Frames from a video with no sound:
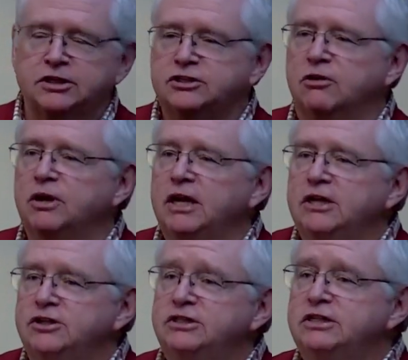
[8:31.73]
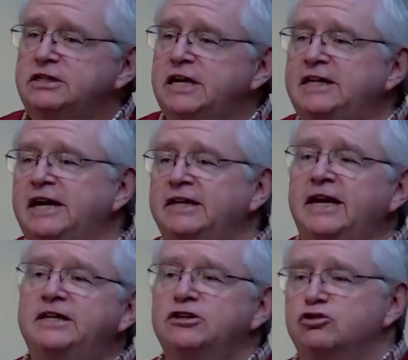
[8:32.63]
And so Jesus is saying they
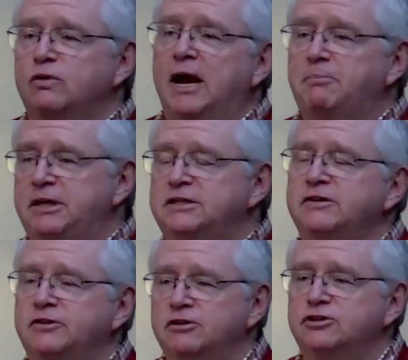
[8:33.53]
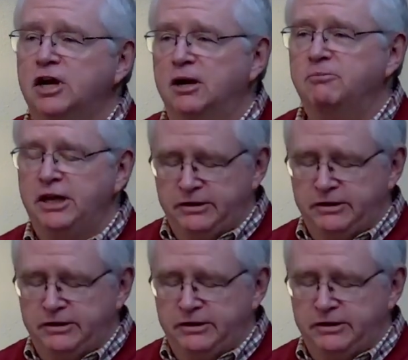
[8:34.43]
like the trappings of their job.